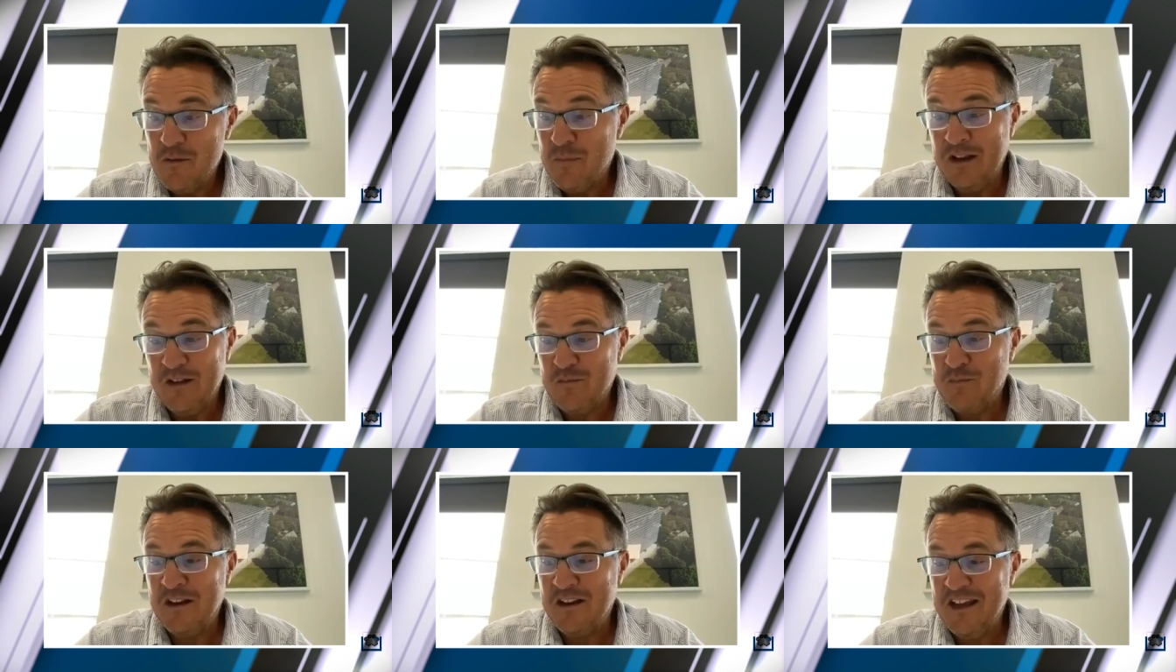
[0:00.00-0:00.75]
but it's
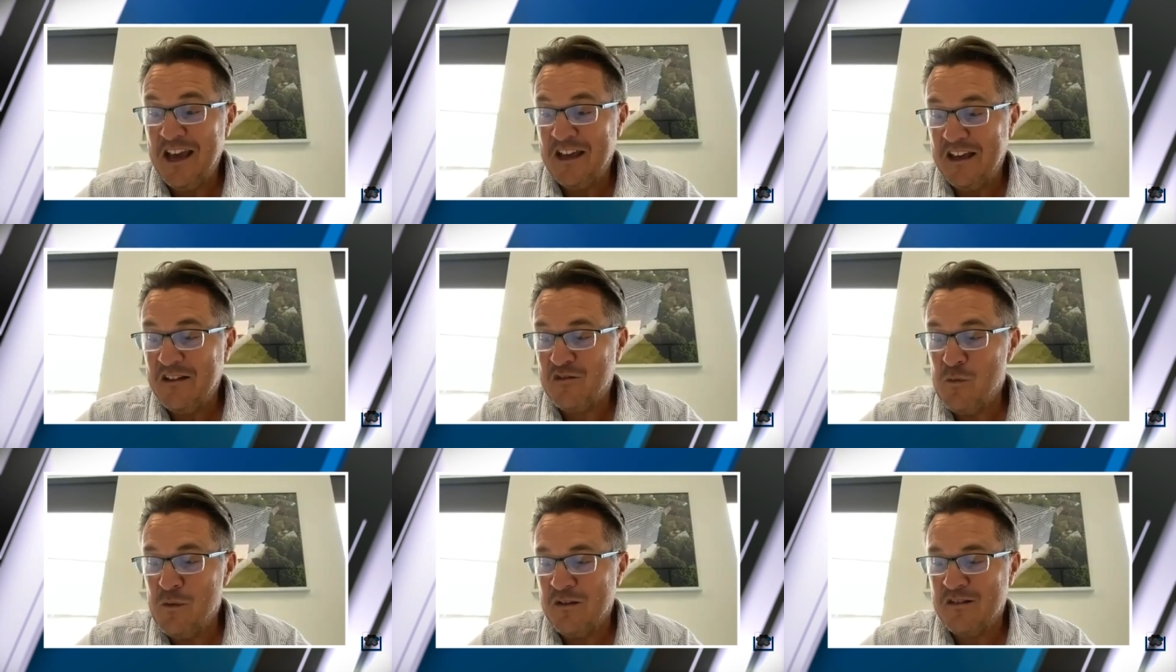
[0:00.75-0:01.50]
been yeah it's
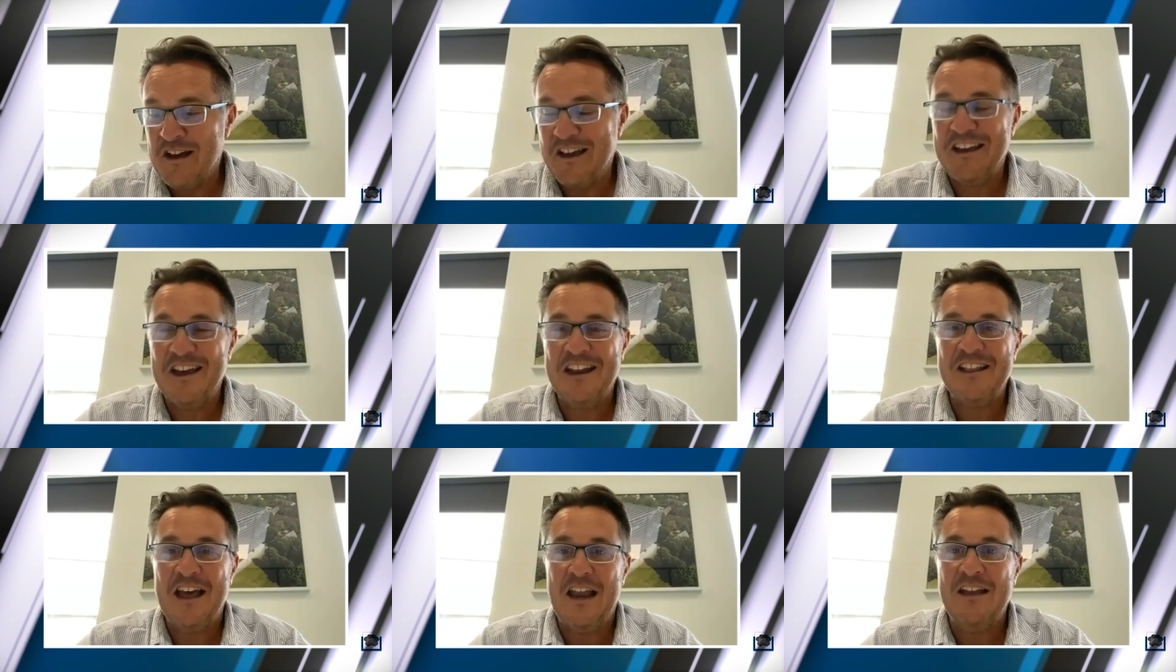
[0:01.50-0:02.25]
almost like
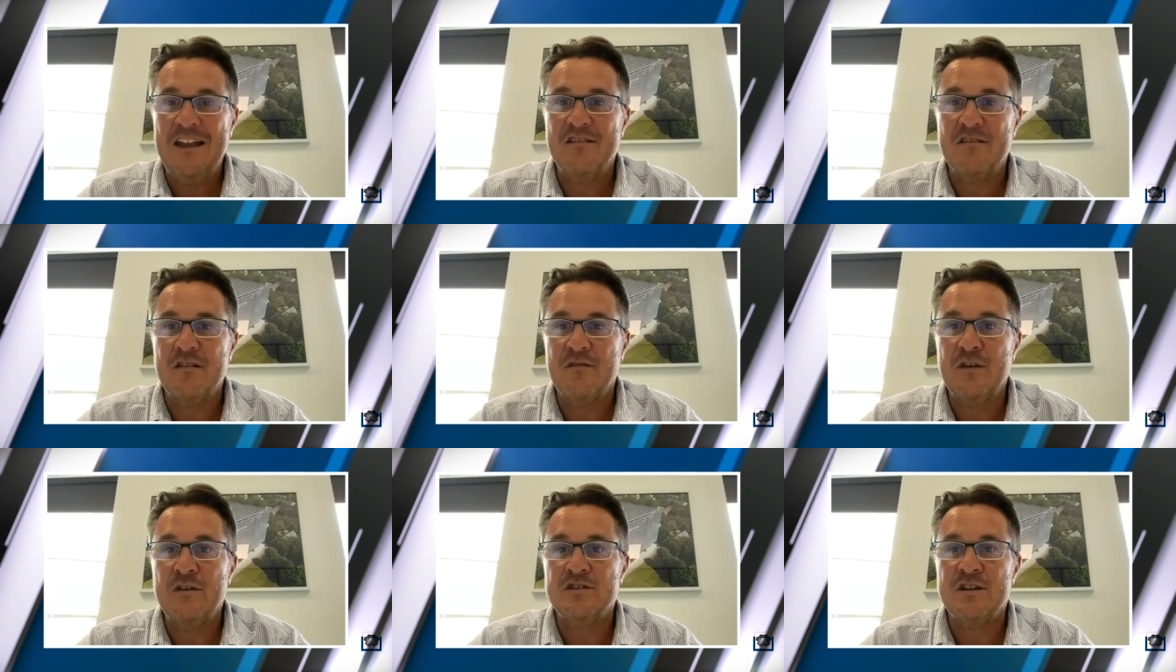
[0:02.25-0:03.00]
getting that lens into the
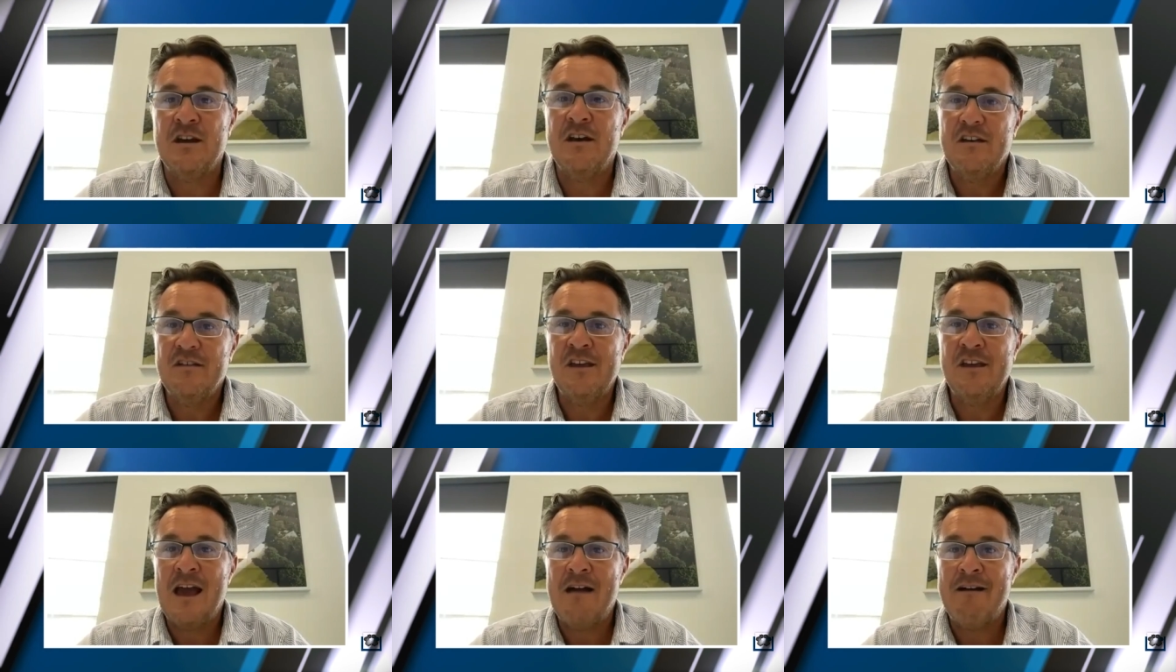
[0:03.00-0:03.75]
future
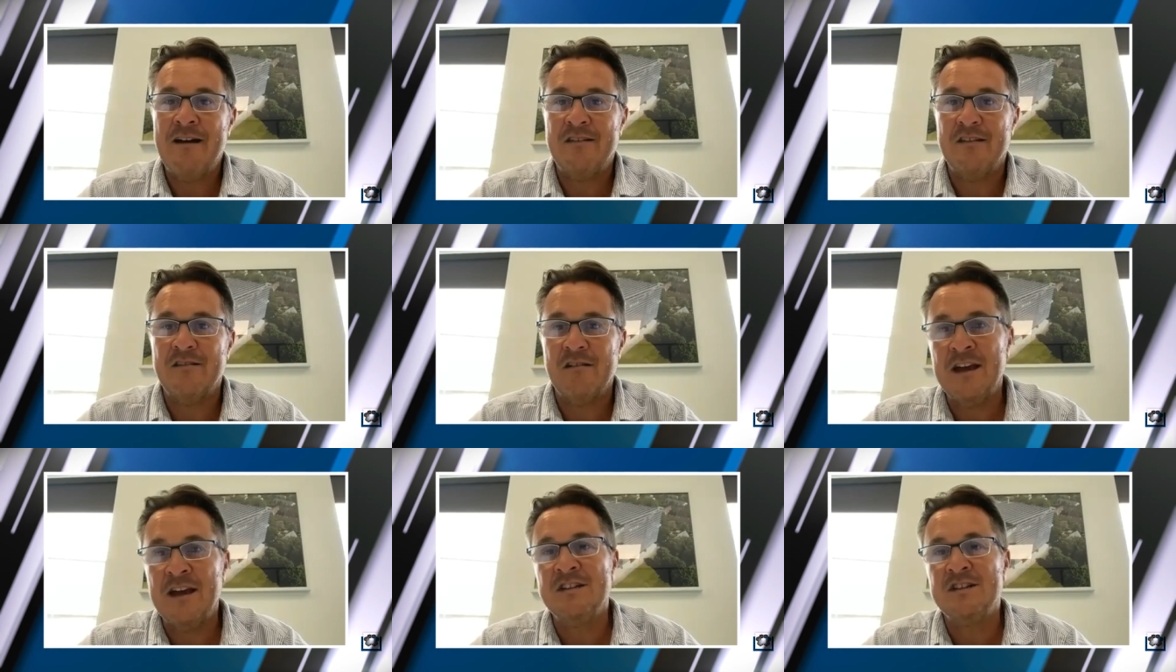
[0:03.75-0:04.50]
seeing how assets
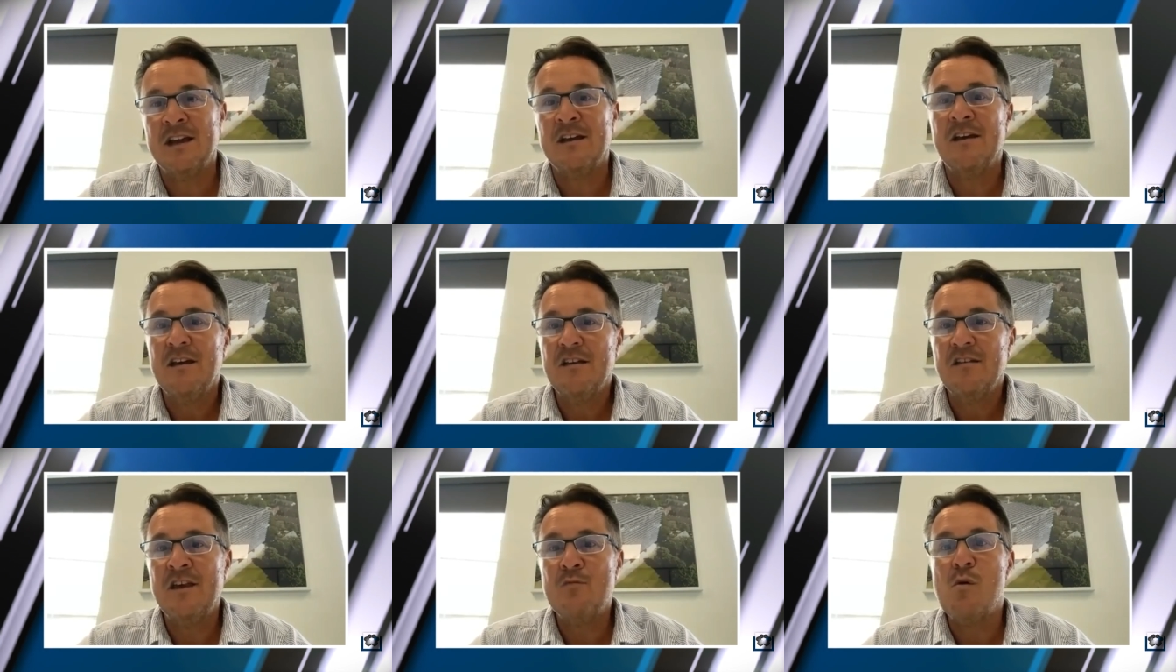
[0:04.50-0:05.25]
are aging
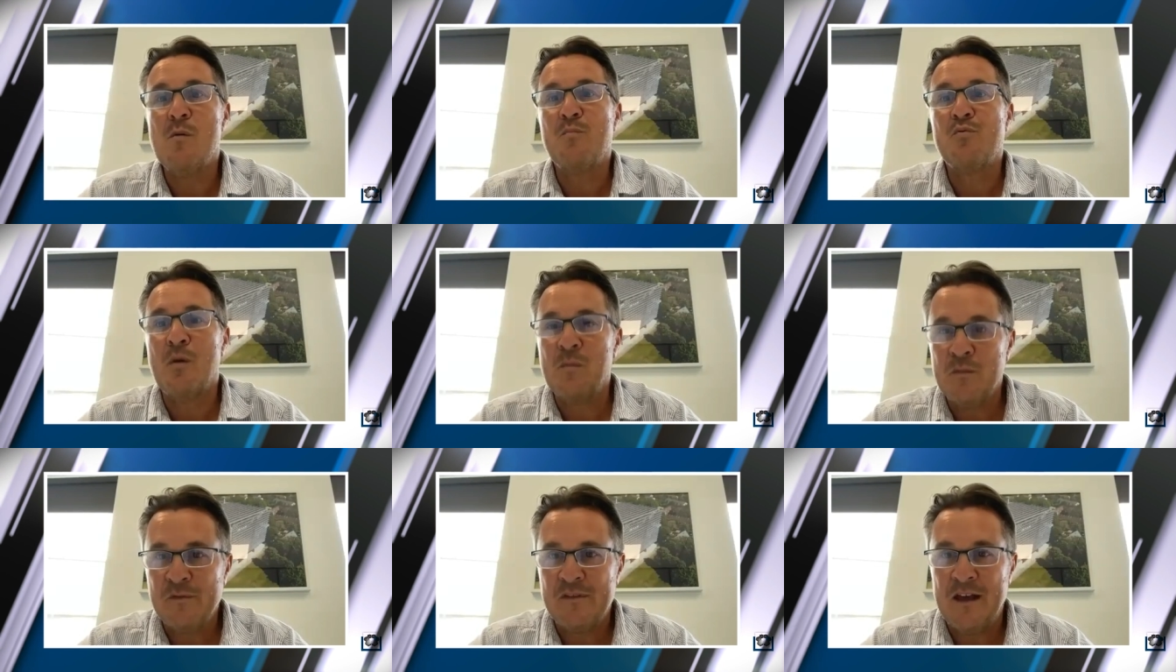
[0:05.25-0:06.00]
seeing what
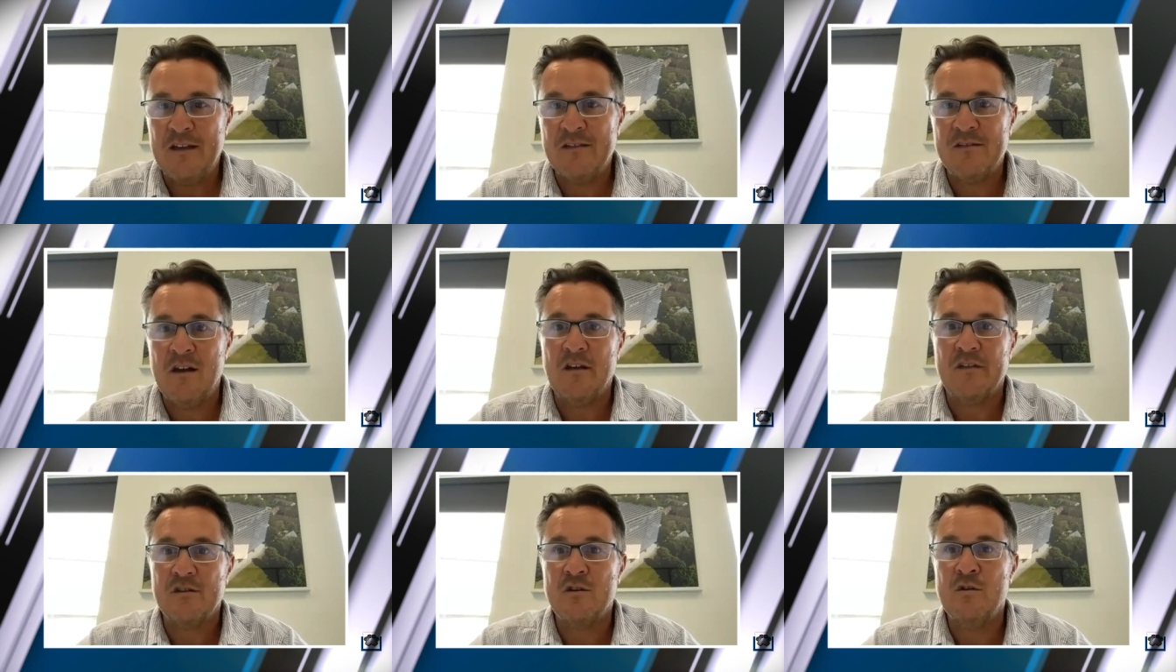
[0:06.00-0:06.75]
problems that
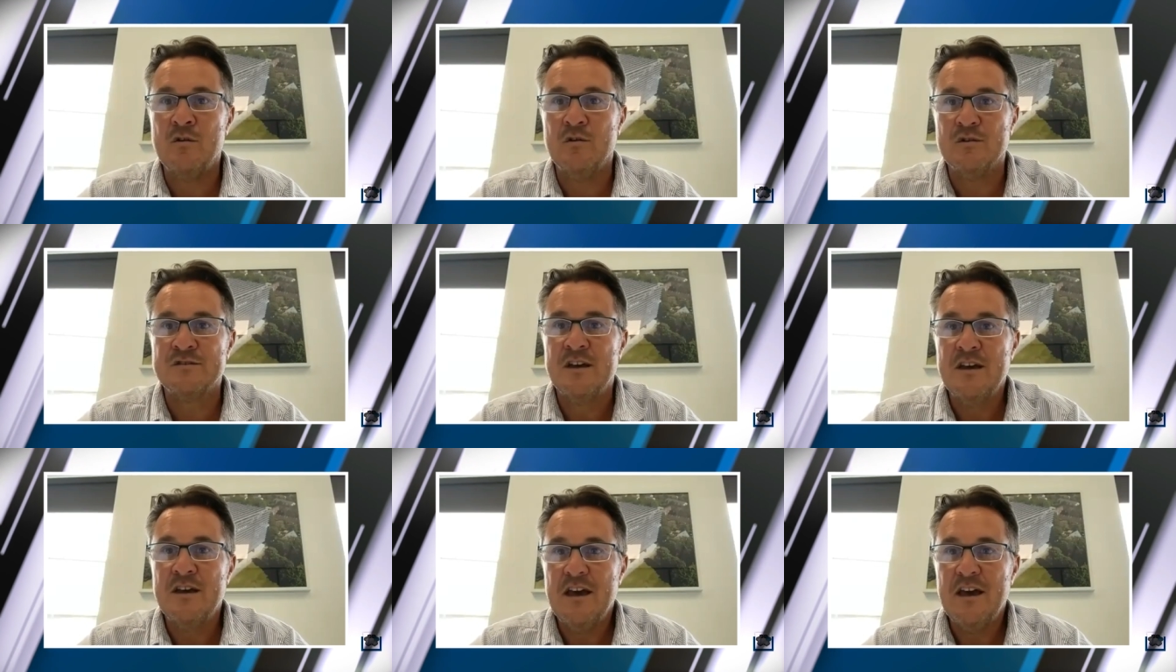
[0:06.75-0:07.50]
starts to cause
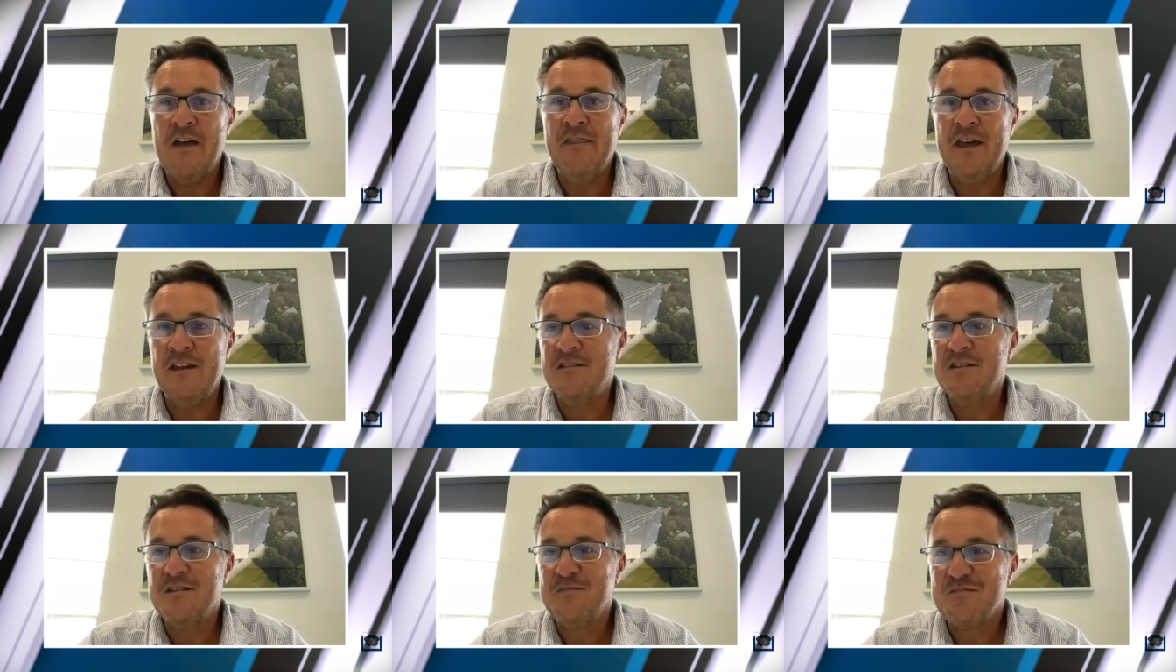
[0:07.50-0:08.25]
and
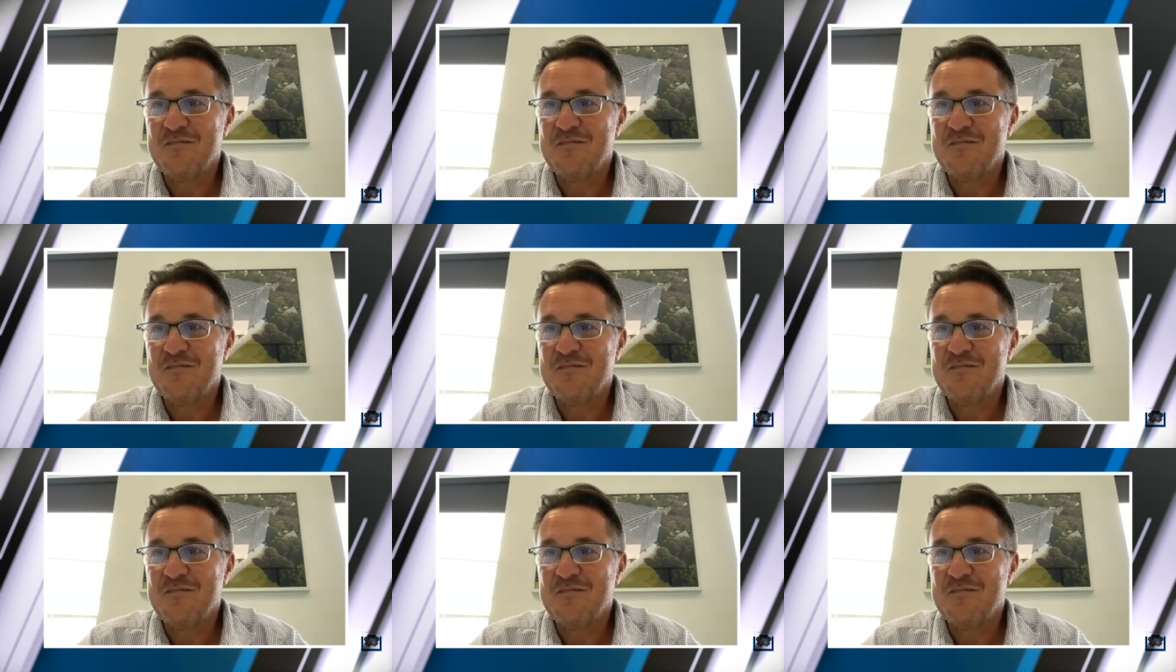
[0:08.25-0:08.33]
then